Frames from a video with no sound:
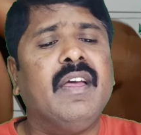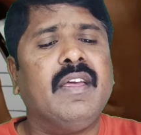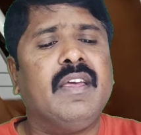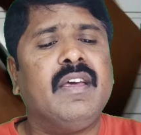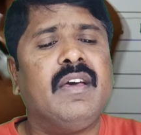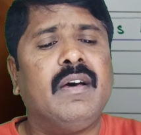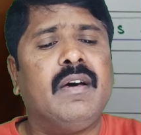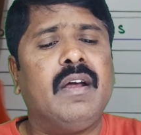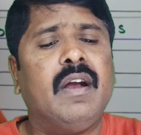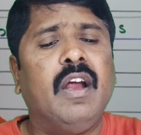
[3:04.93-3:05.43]

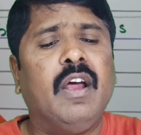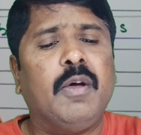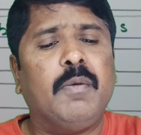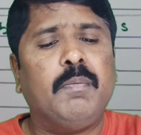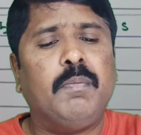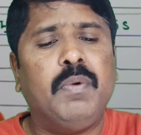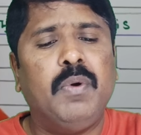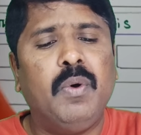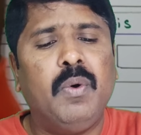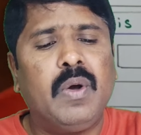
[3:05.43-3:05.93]
Here
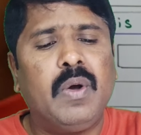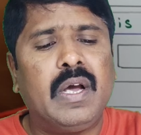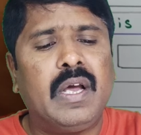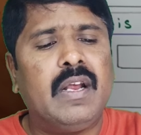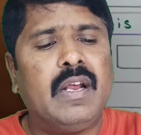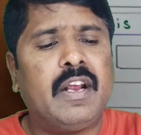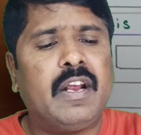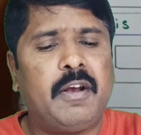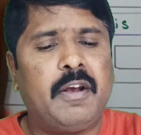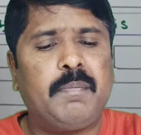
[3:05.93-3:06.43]
blue
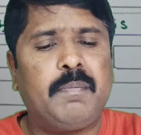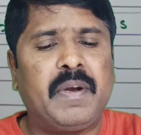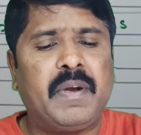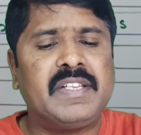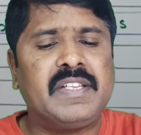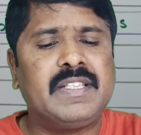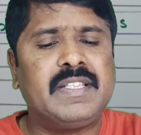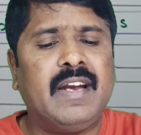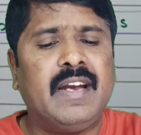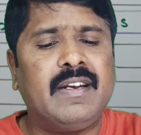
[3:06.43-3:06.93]
color
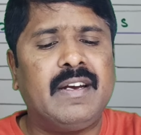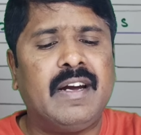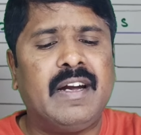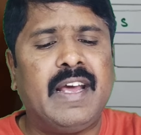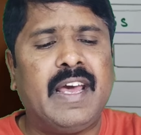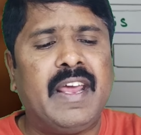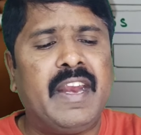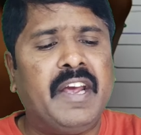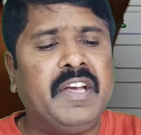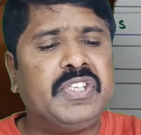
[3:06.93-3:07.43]
represent a
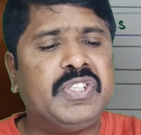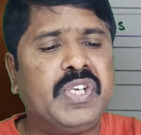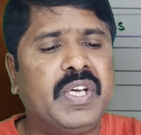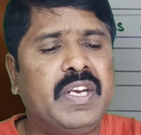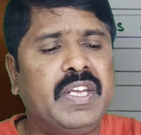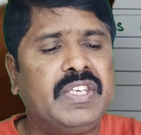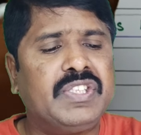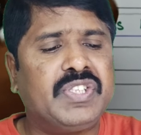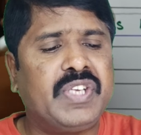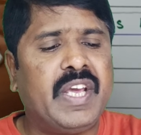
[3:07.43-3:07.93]

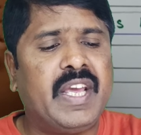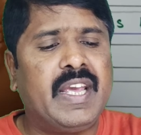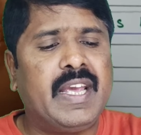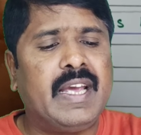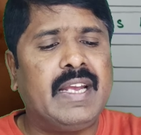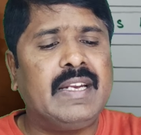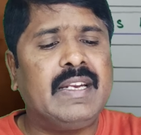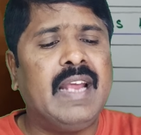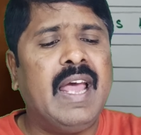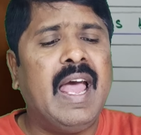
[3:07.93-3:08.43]
direction is
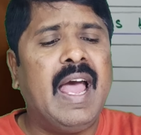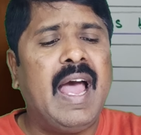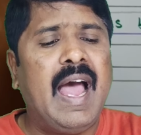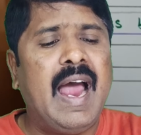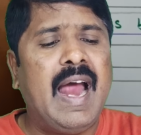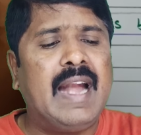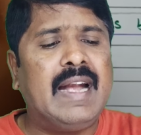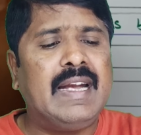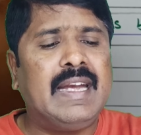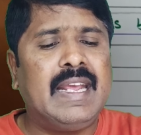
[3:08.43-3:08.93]
taken
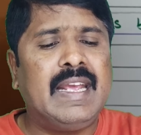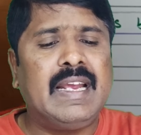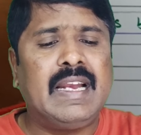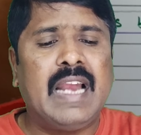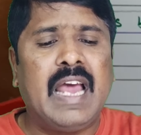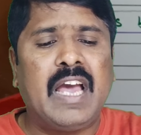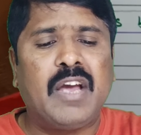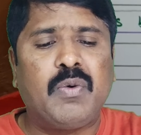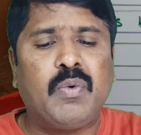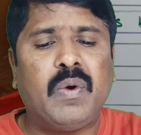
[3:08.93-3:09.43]

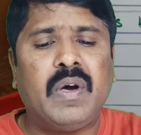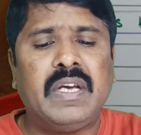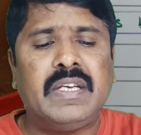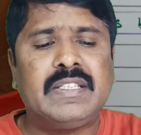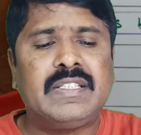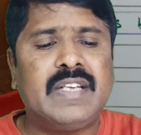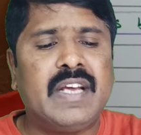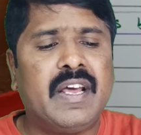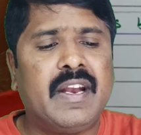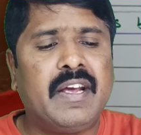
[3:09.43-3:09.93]

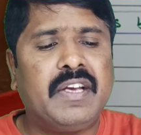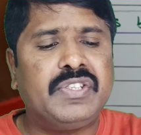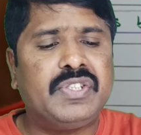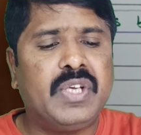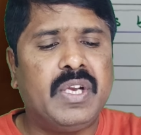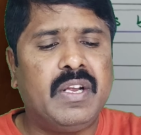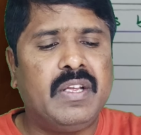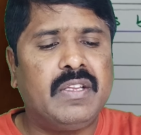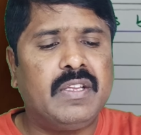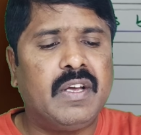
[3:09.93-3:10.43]
anti-clockwise
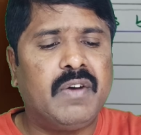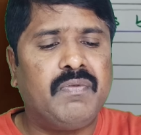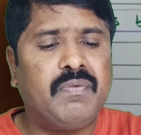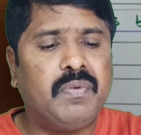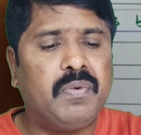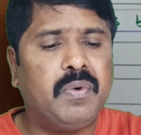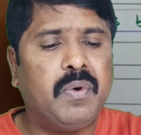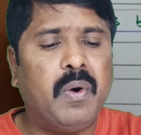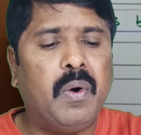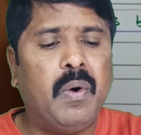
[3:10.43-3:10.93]
direction in the
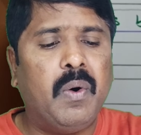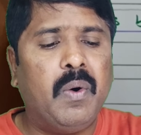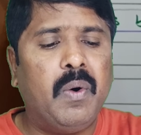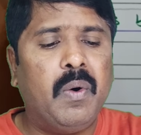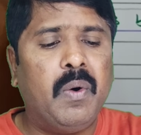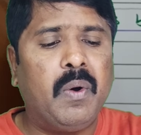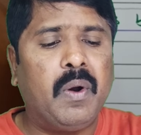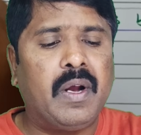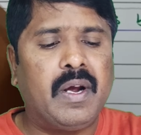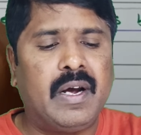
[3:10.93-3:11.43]

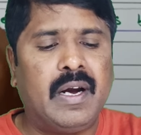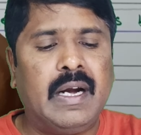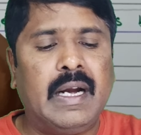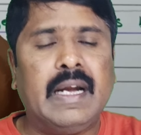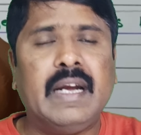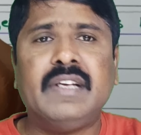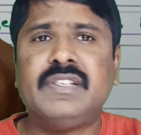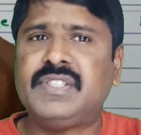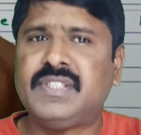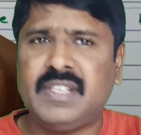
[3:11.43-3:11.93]
4
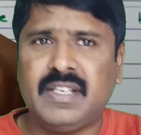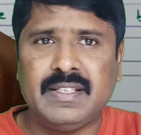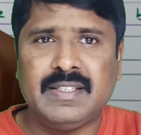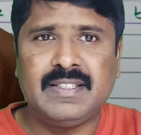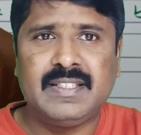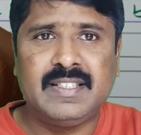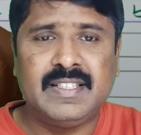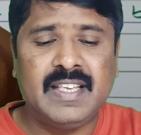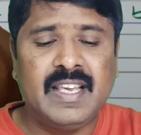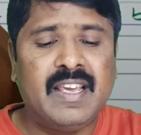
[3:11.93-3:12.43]

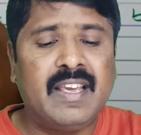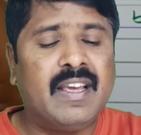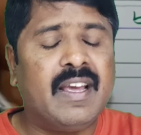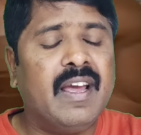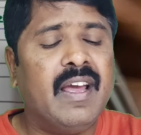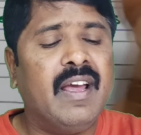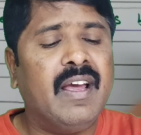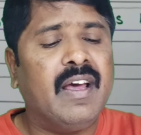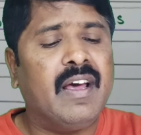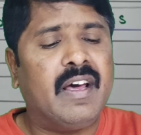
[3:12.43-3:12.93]
conditions.
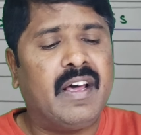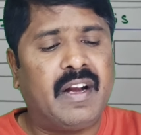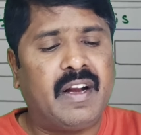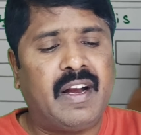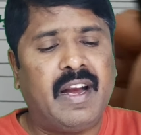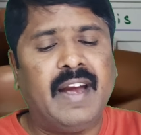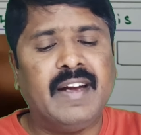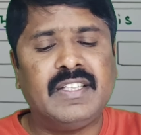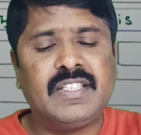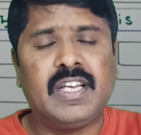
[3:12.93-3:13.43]
See,
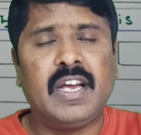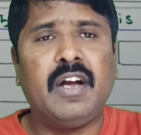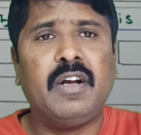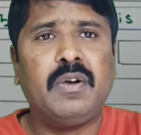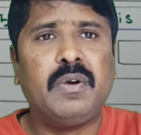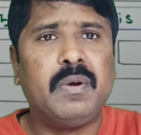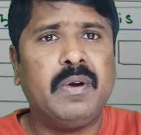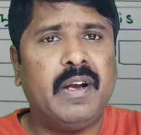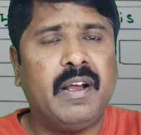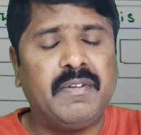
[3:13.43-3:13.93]
right
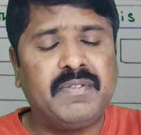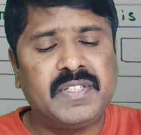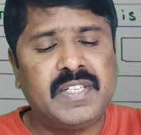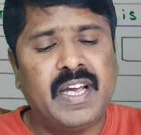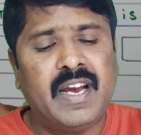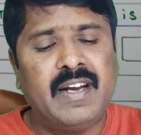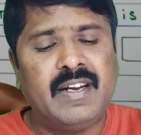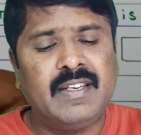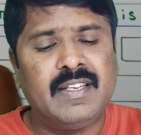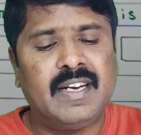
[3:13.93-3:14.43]
side to left
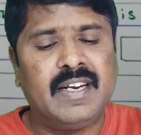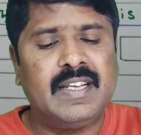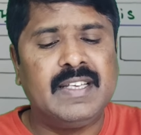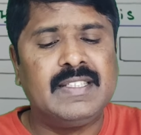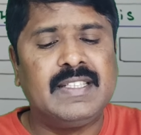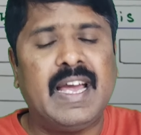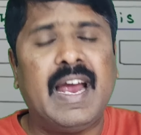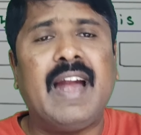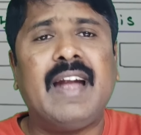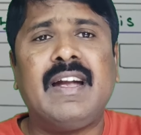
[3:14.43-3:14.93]
side, that
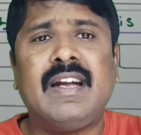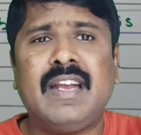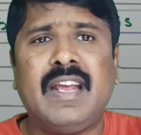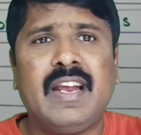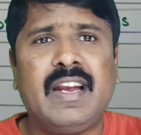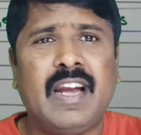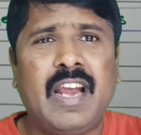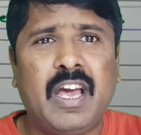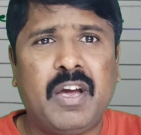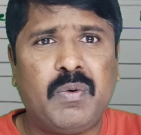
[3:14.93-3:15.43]
is
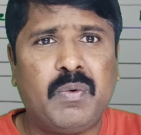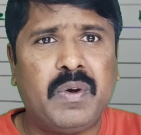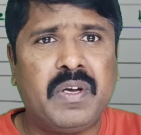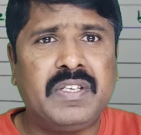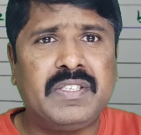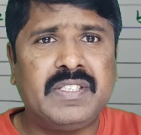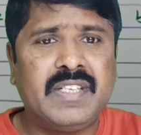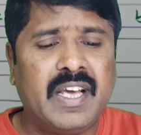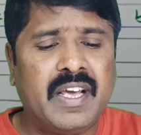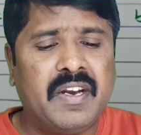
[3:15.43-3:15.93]

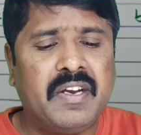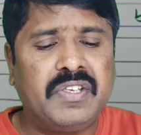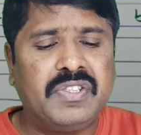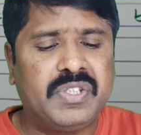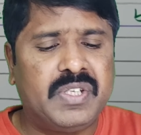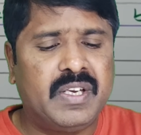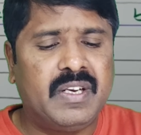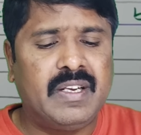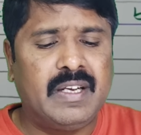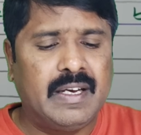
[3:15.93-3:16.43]
anti-clockwise
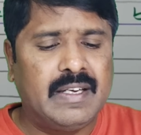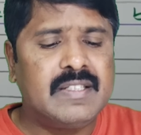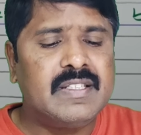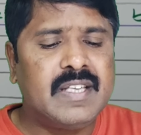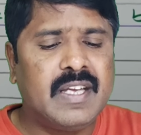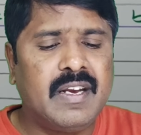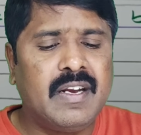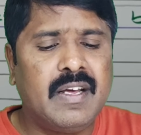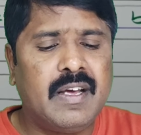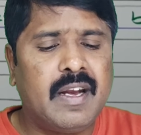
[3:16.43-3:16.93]
direction
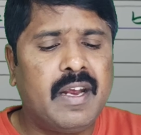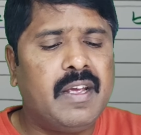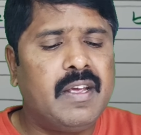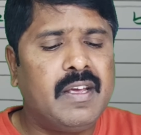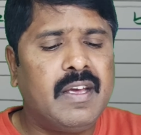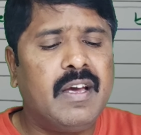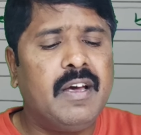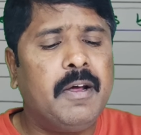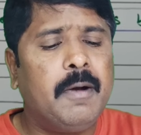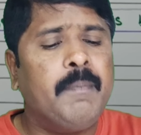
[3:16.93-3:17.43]

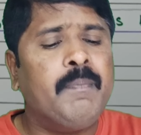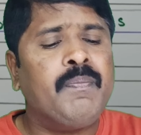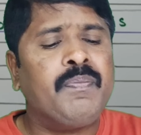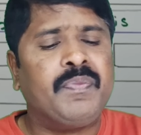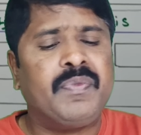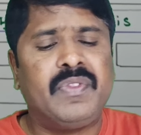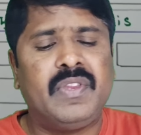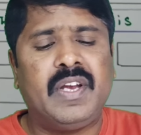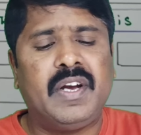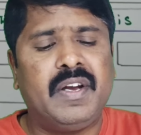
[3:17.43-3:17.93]
considering here,
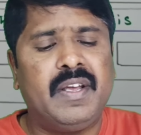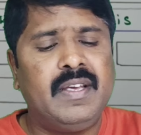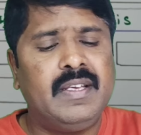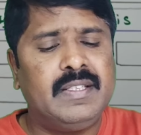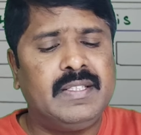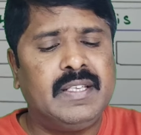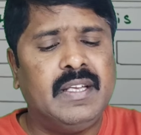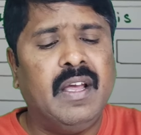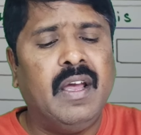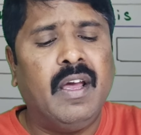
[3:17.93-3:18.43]
that
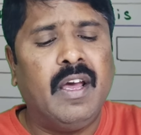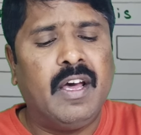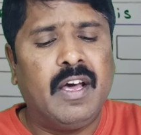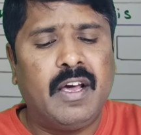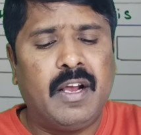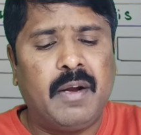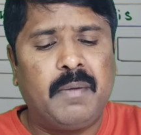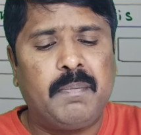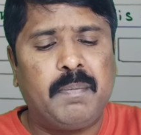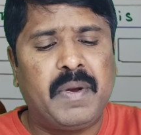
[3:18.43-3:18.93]
is
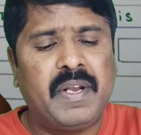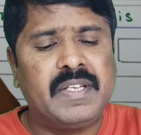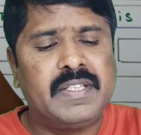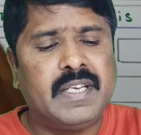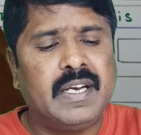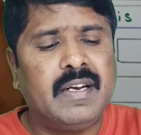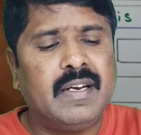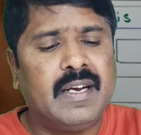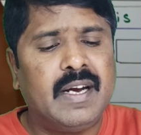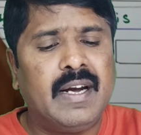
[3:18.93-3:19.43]

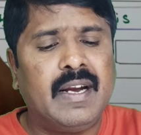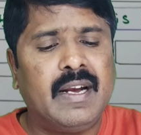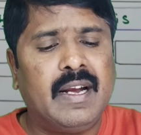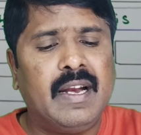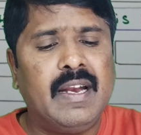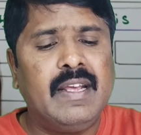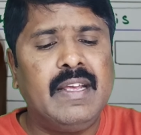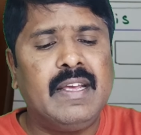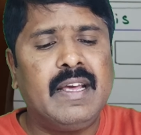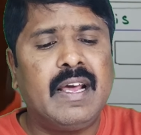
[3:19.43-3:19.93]
represented
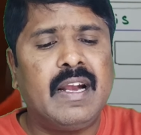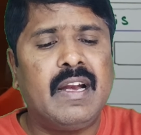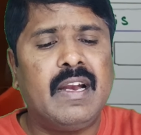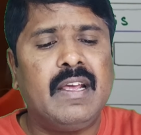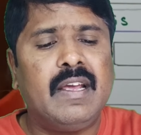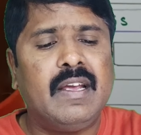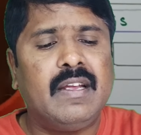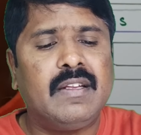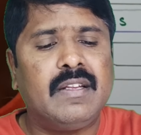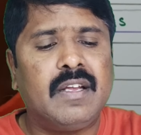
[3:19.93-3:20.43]

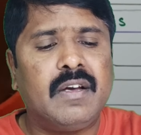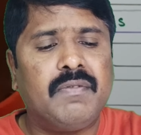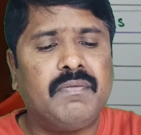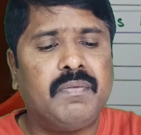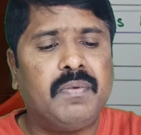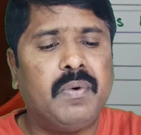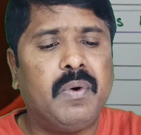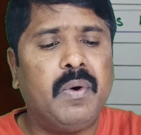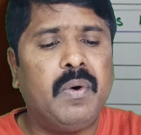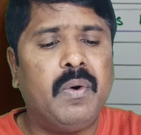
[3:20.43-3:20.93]
clearly in the
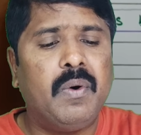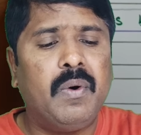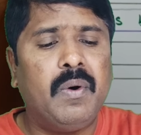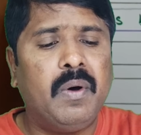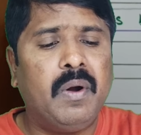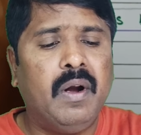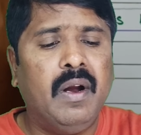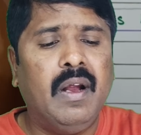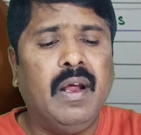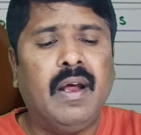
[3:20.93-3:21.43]

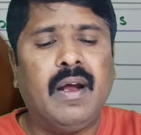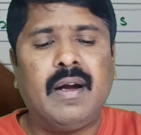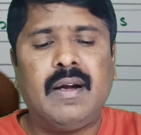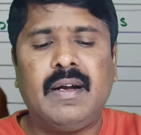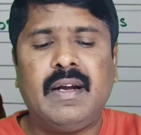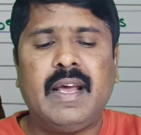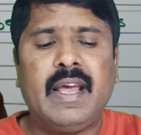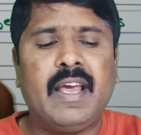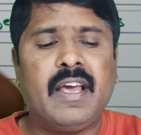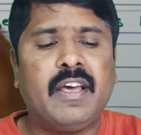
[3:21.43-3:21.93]
4
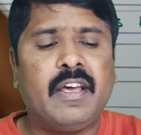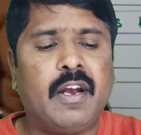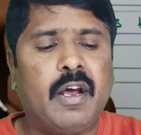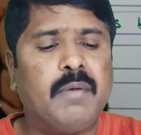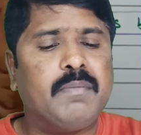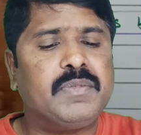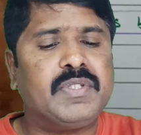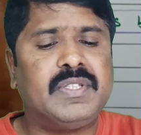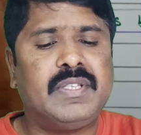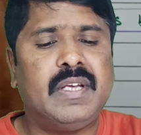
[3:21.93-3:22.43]

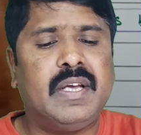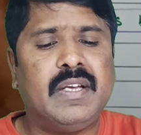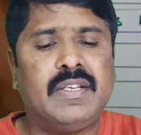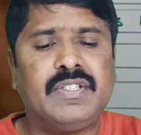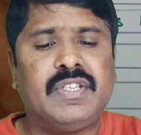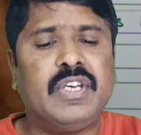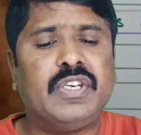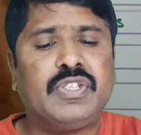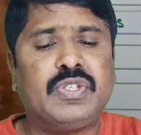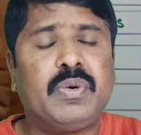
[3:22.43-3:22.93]
diagrams.
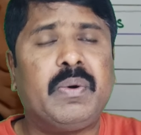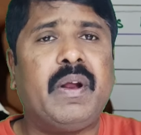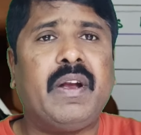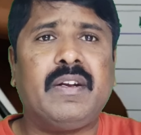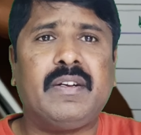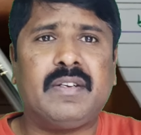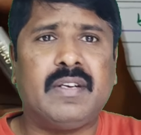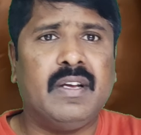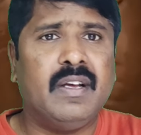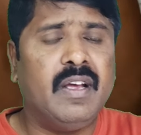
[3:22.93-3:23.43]
See student,